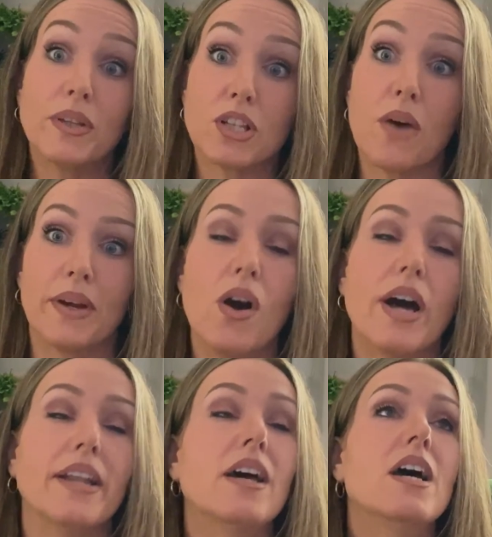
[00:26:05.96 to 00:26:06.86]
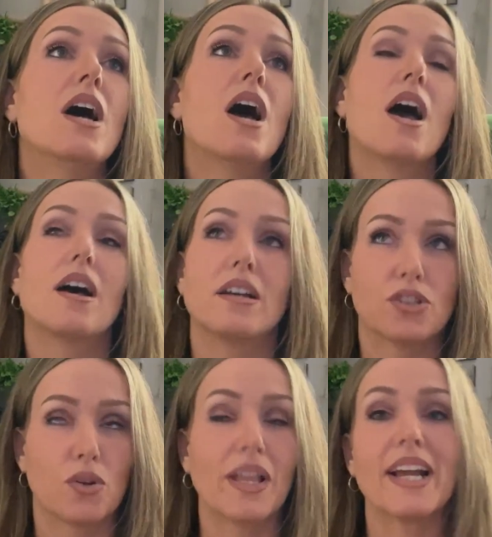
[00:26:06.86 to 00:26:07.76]
know what's going on.
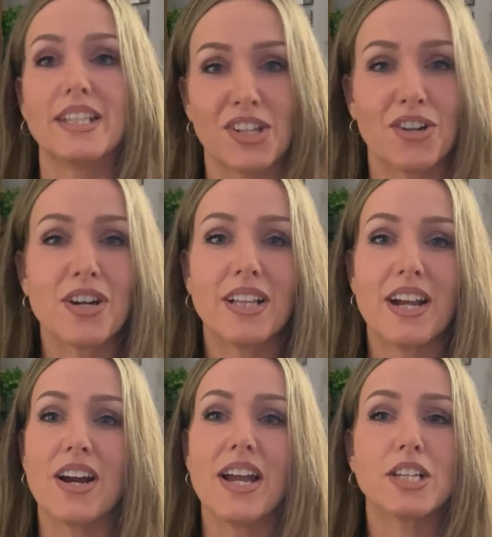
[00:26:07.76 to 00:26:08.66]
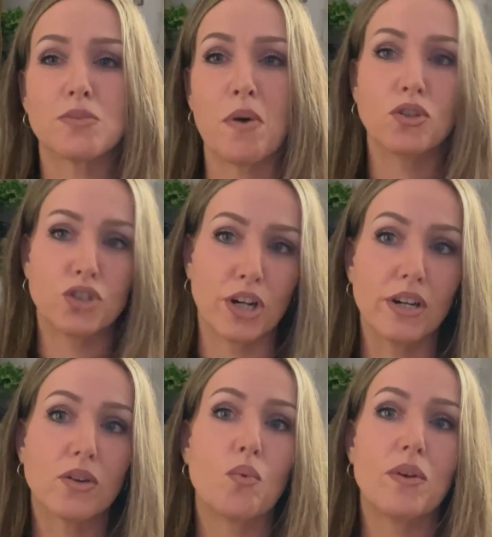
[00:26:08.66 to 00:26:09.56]
So, like I said earlier,
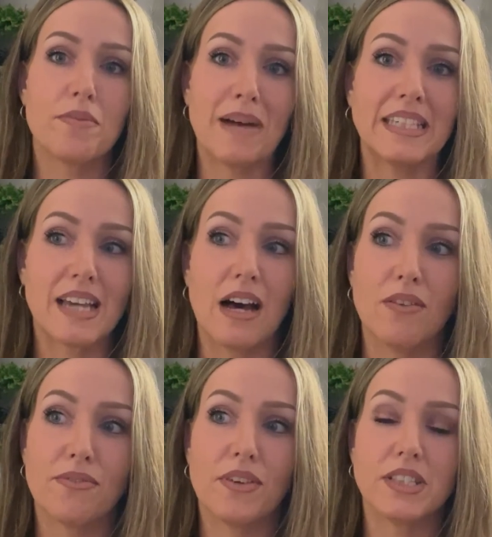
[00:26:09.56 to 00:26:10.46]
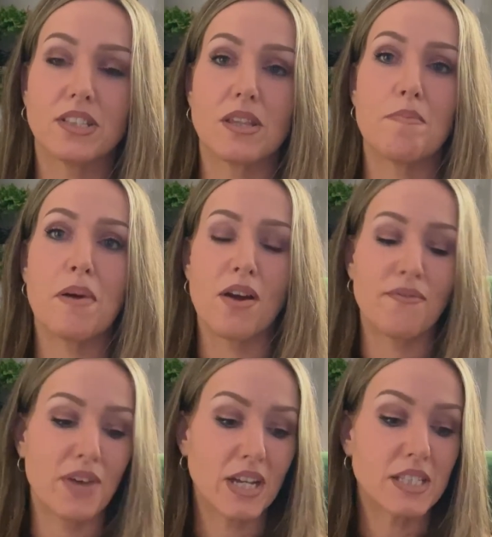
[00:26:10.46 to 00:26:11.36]
exposure with myself. It's the
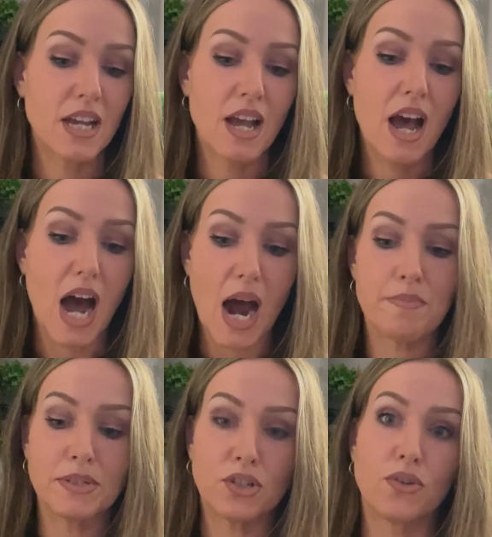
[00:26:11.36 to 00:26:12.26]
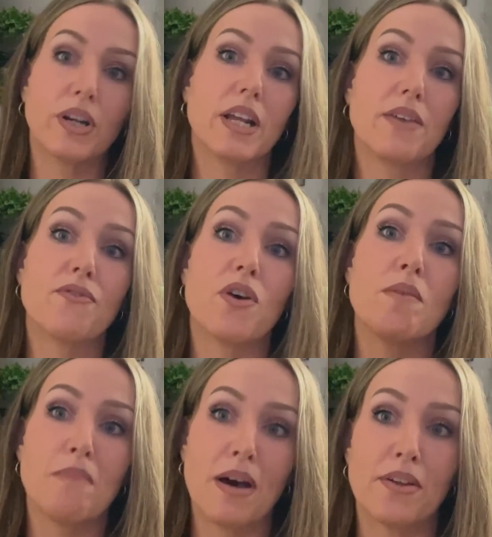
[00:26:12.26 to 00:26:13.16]
perfect opportunity for
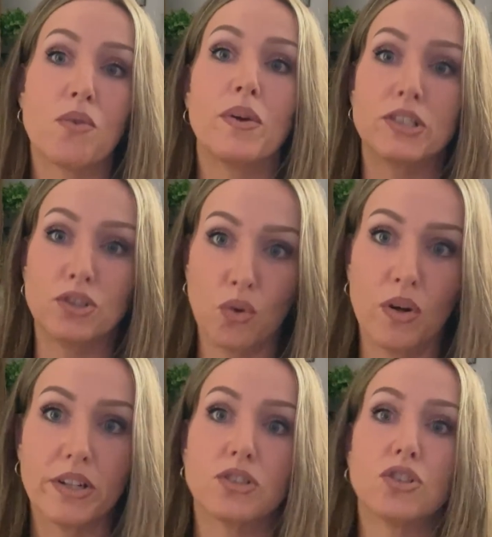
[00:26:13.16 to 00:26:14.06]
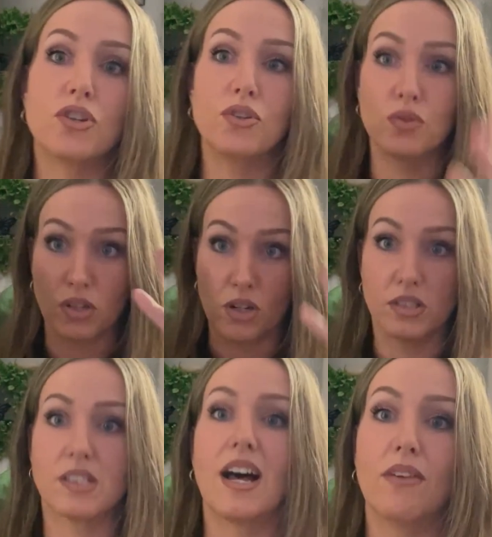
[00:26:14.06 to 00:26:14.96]
a mother with a daughter to use
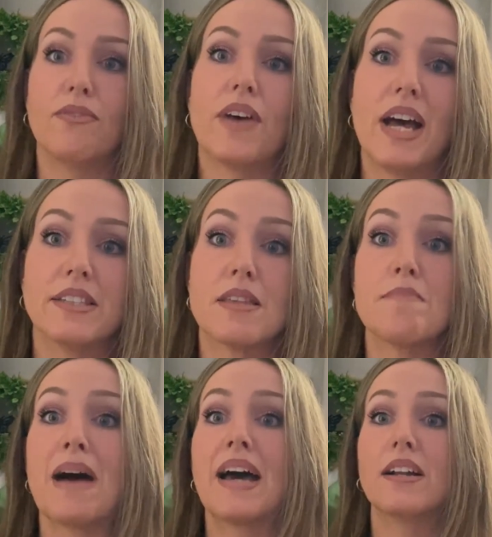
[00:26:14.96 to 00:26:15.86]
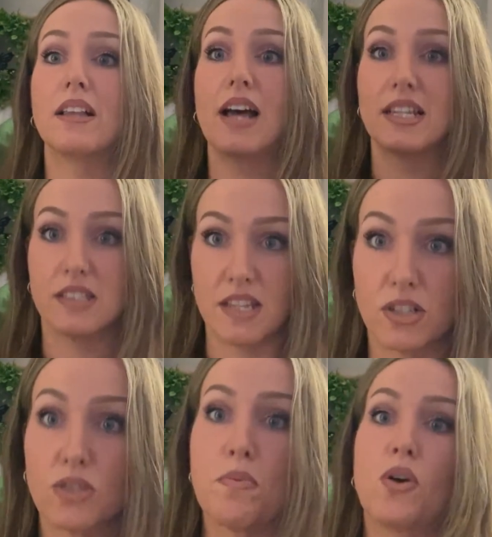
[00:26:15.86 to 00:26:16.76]
herself as the model, as the
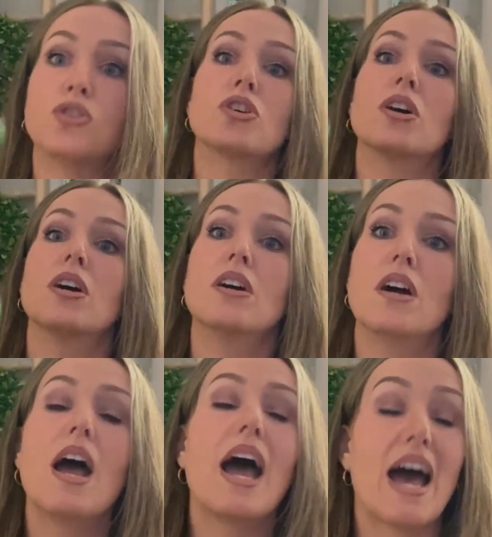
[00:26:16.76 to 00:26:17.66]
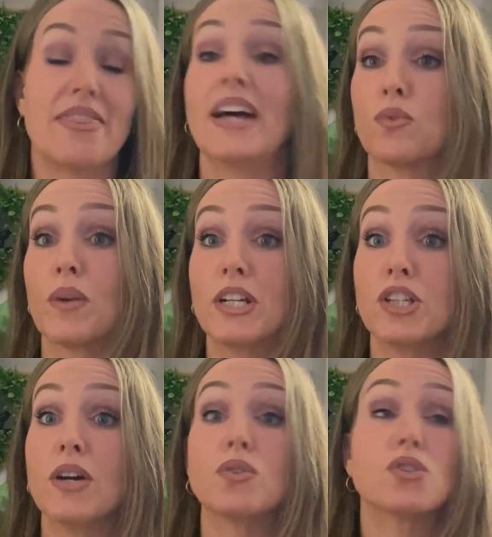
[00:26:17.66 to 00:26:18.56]
exposure, and that's what I
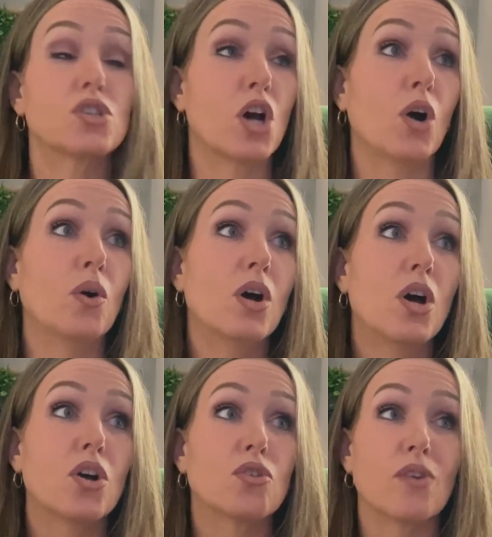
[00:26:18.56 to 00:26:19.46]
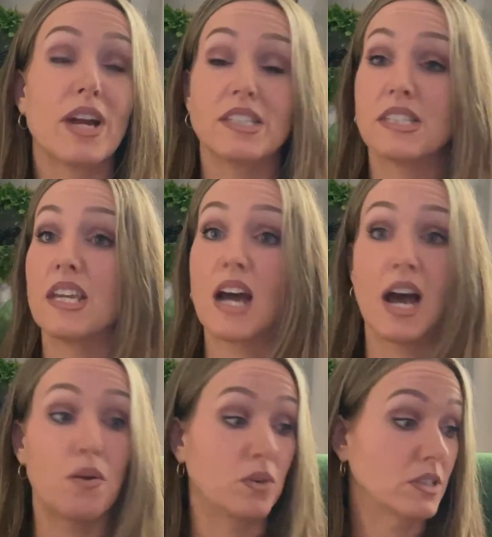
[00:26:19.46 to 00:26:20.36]
do. So, Gracie,
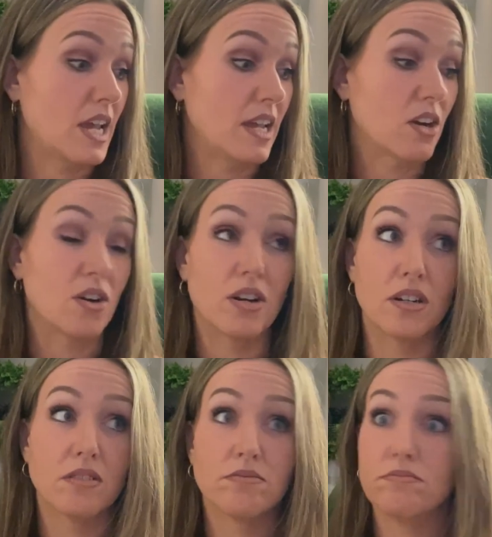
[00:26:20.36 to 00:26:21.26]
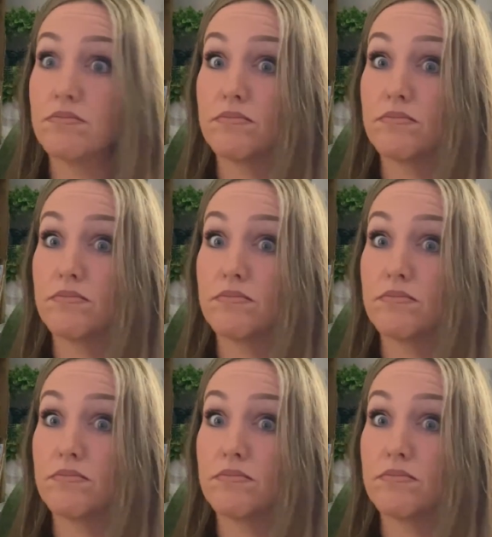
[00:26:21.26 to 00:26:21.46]
I will take her